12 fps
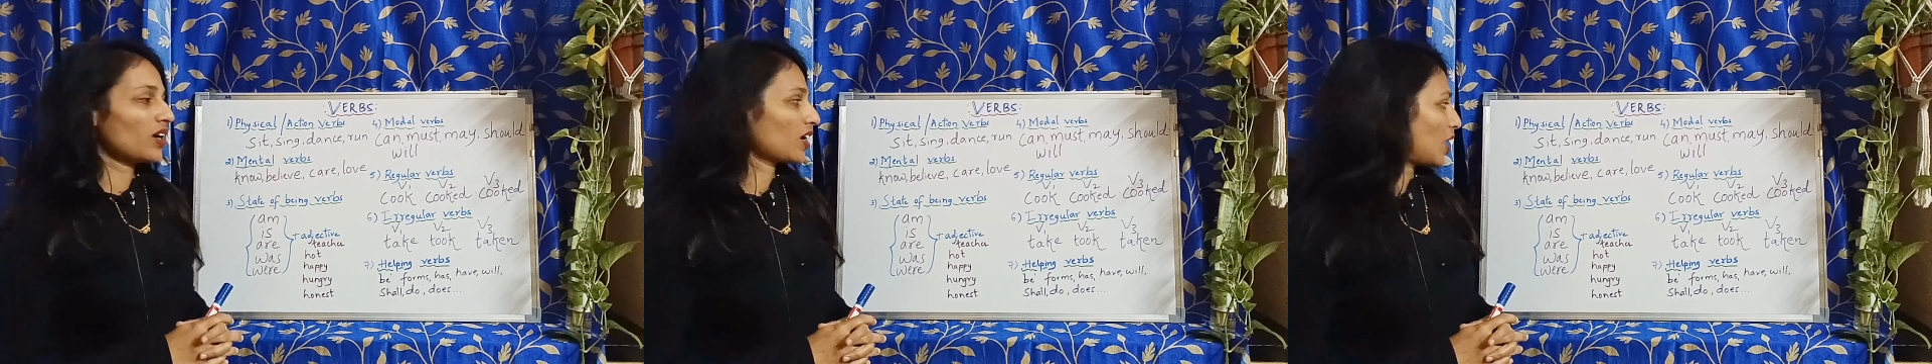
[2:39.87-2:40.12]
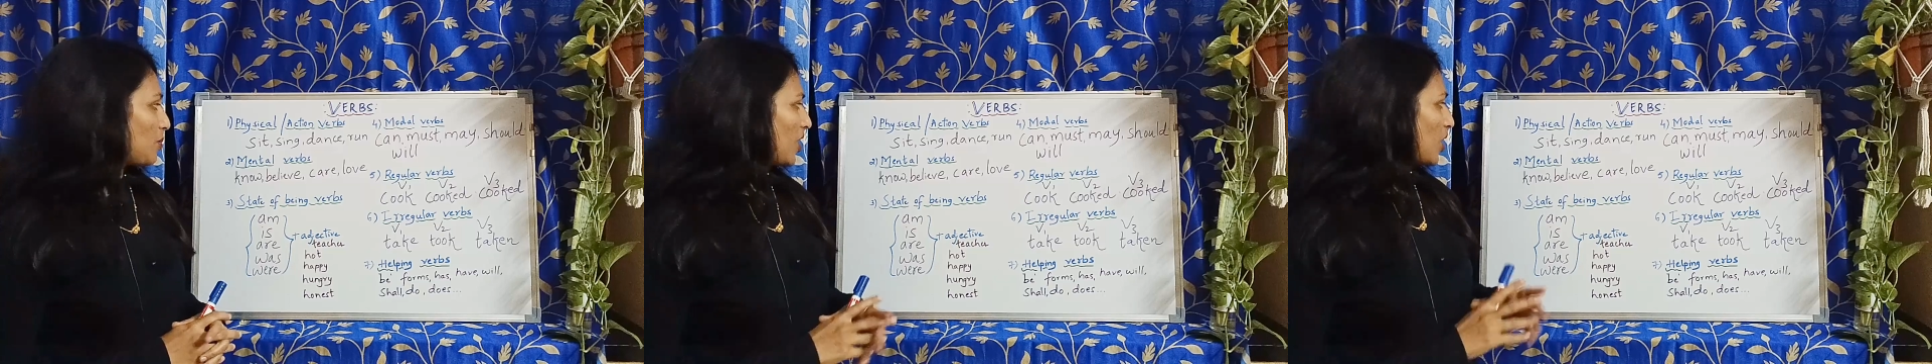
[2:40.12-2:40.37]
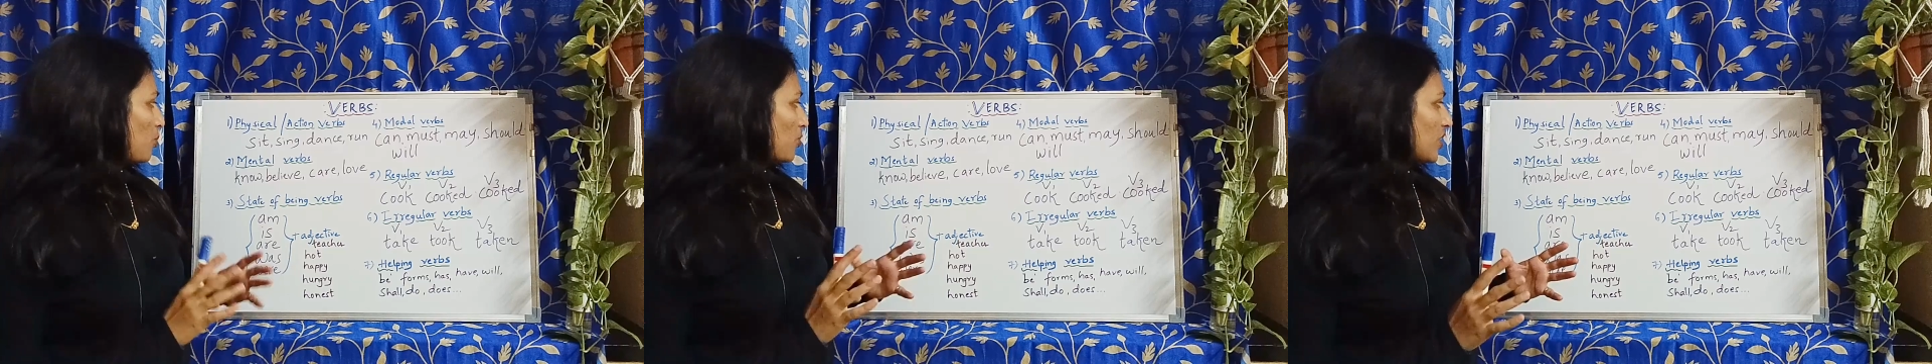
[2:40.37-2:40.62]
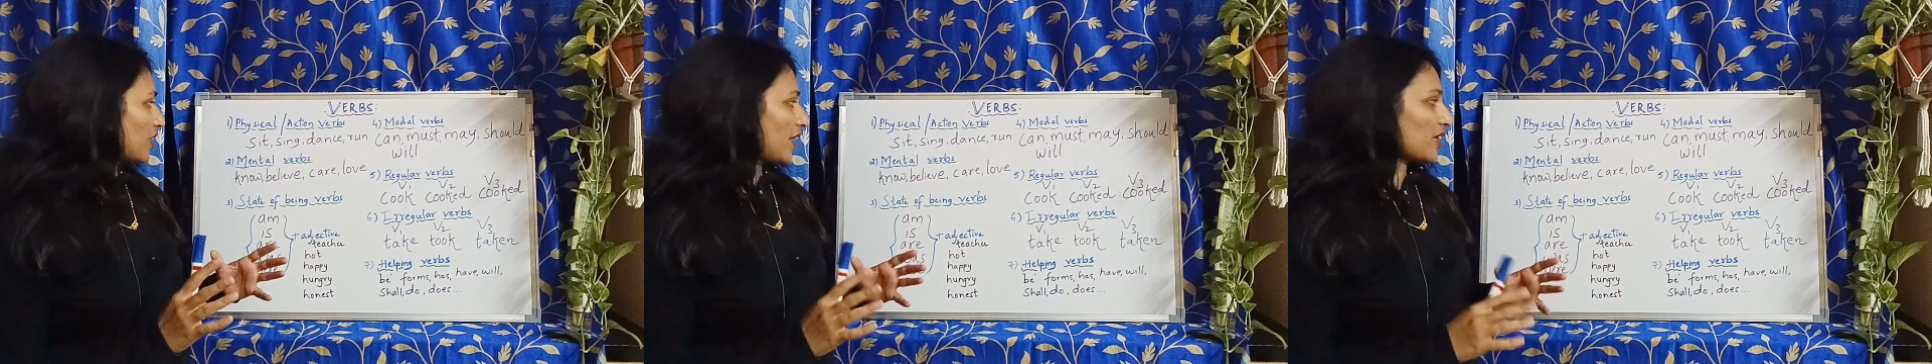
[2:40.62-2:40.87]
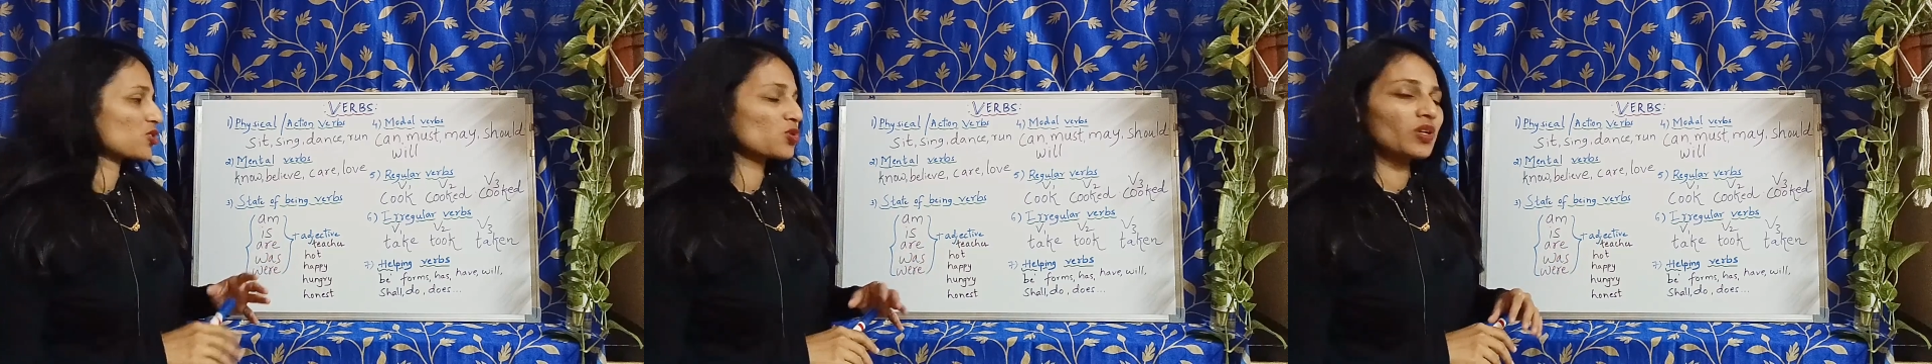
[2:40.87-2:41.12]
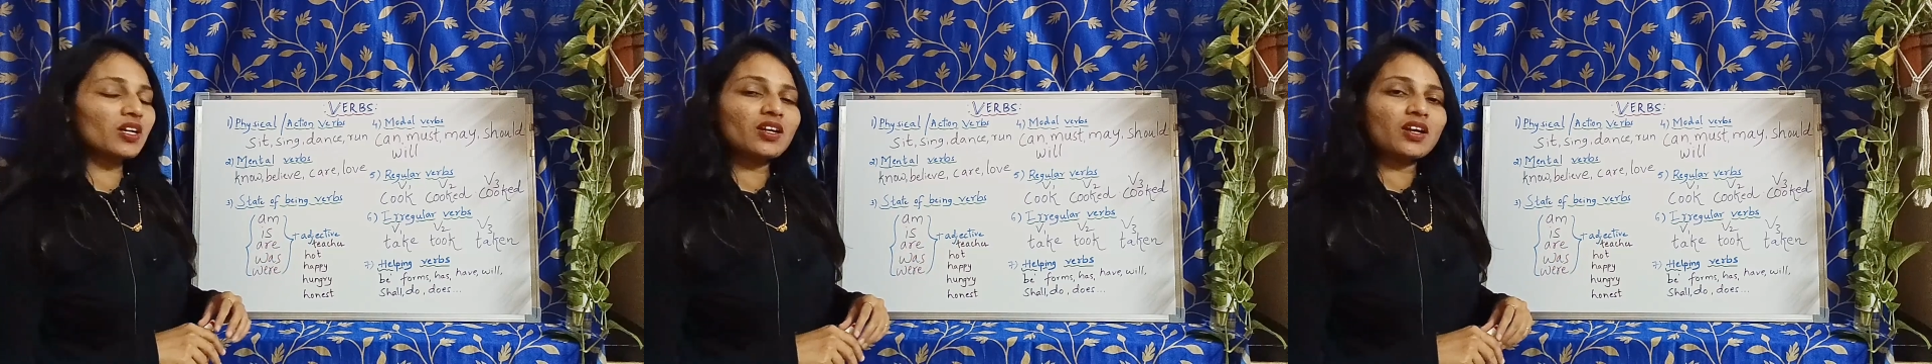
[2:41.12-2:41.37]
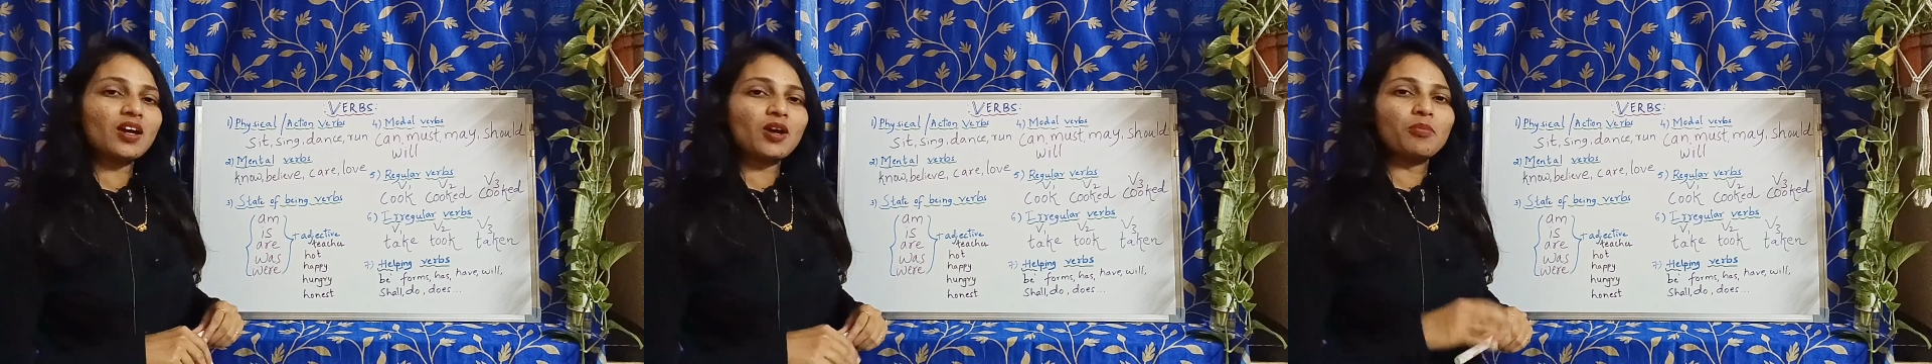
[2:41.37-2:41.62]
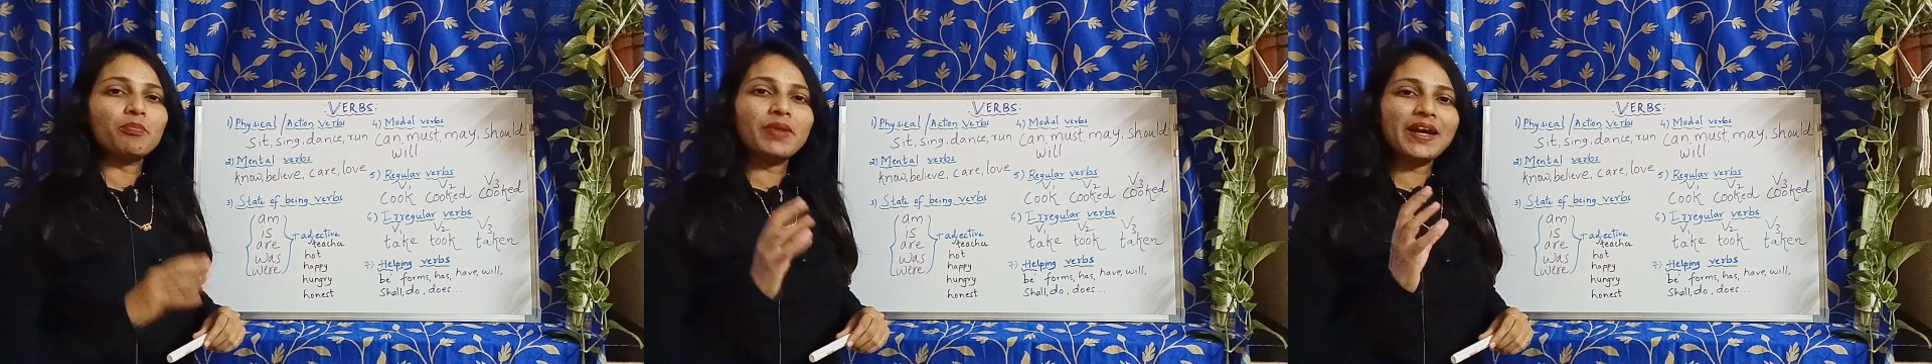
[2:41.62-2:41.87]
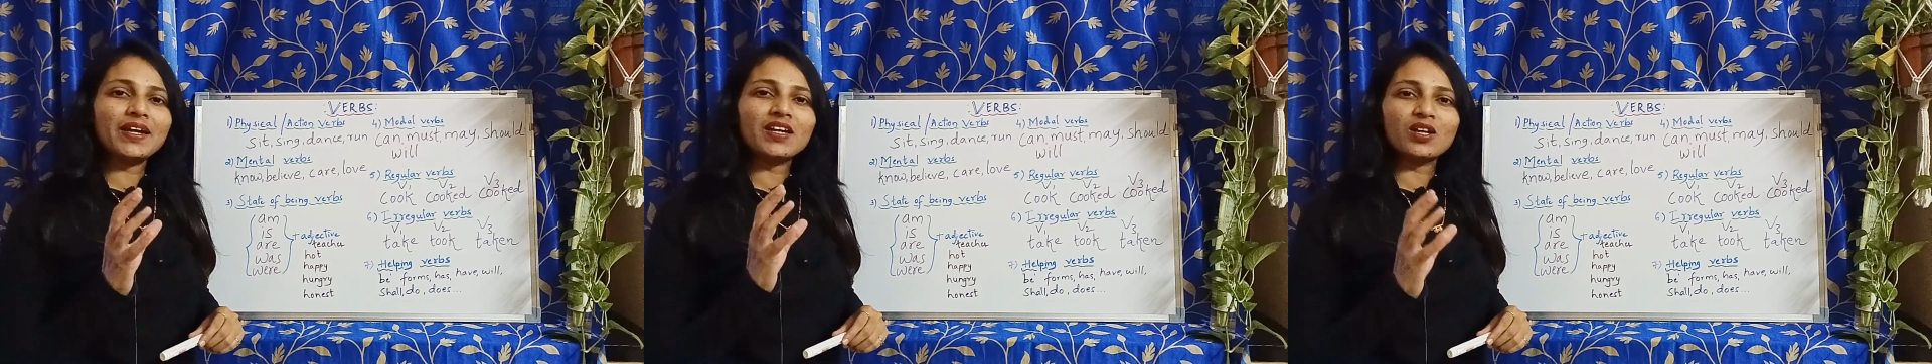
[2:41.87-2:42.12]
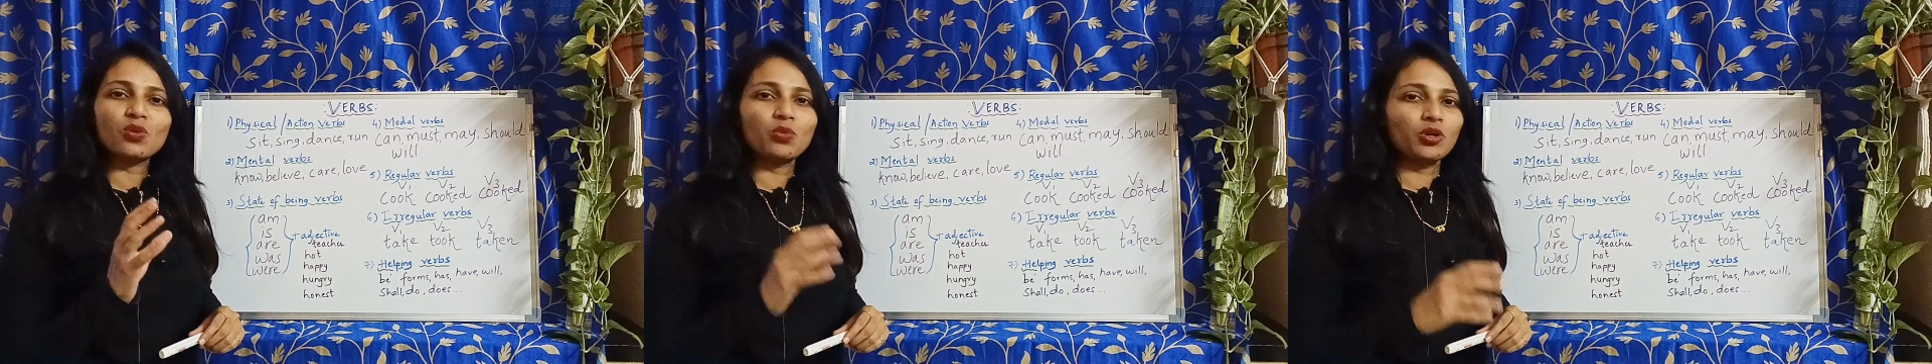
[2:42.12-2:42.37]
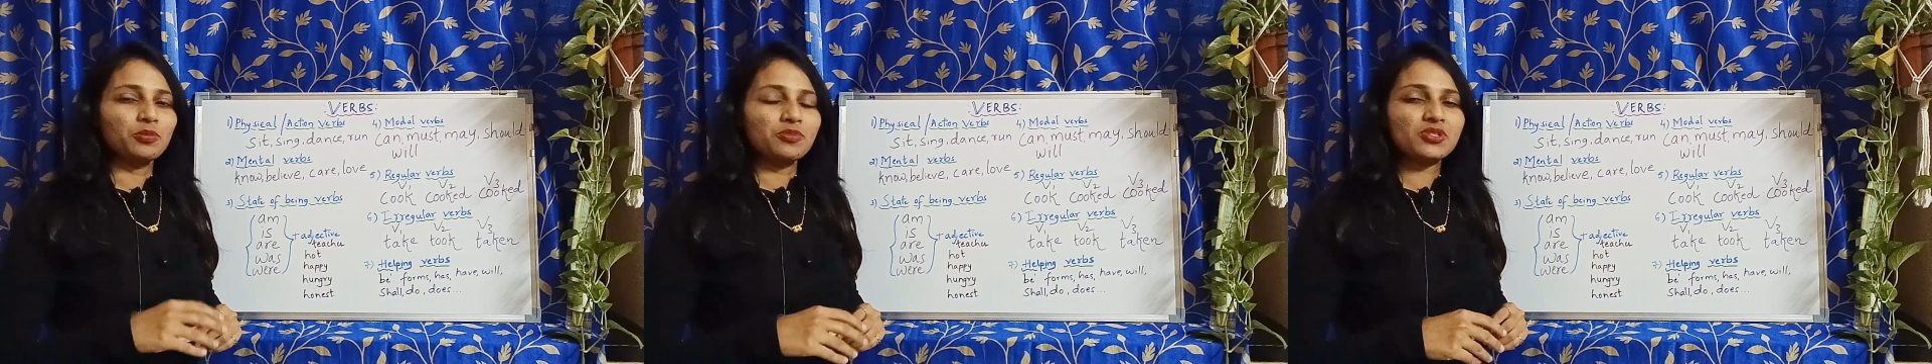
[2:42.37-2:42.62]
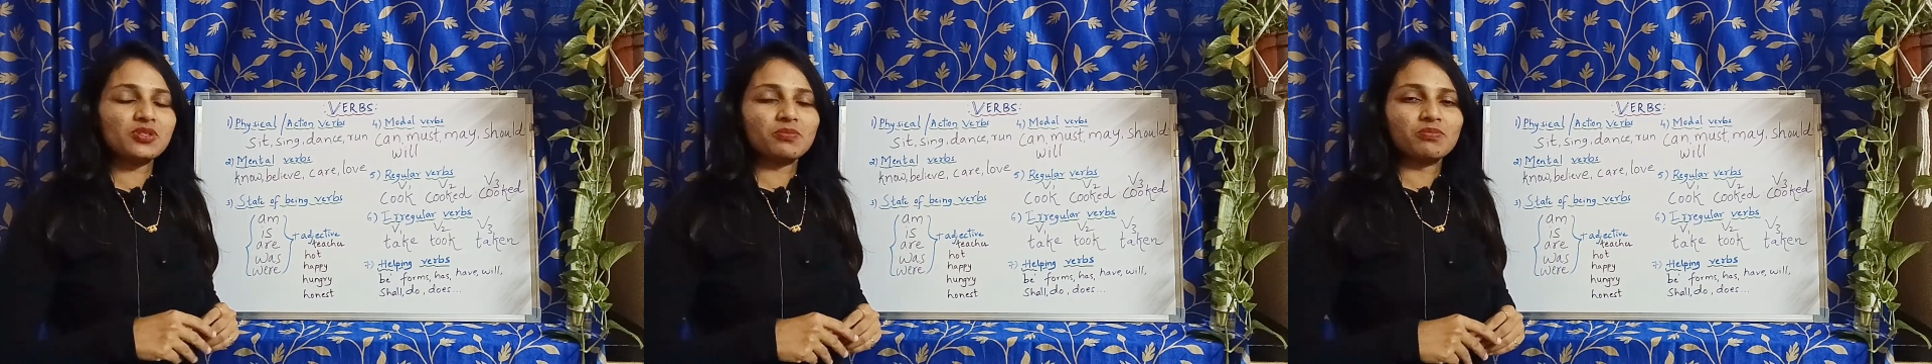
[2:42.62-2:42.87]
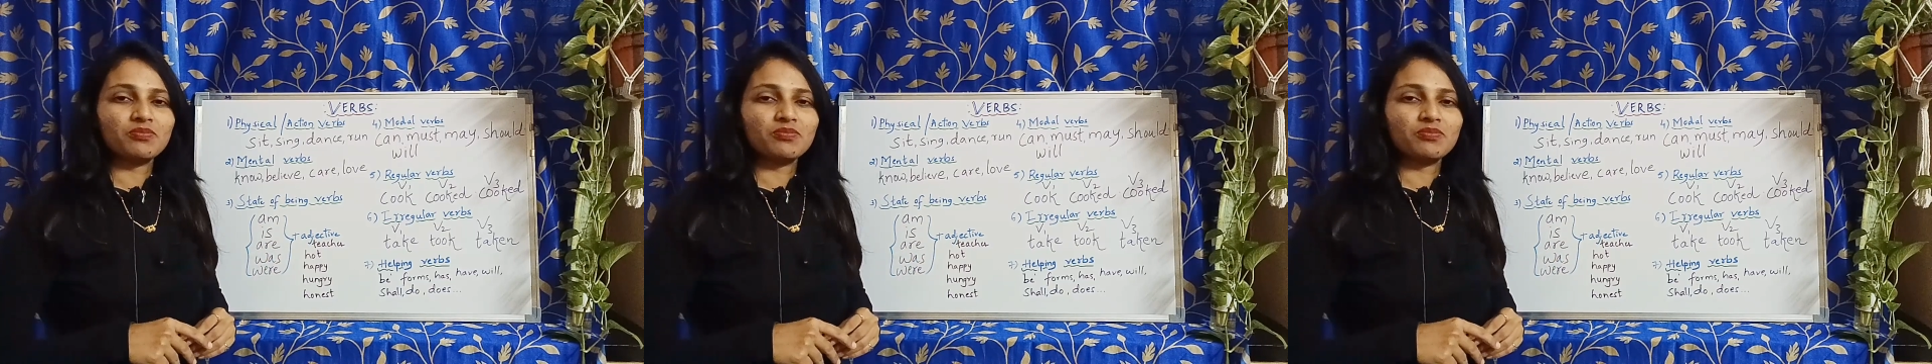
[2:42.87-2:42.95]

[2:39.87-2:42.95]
Coming up with the next one, mental verbs.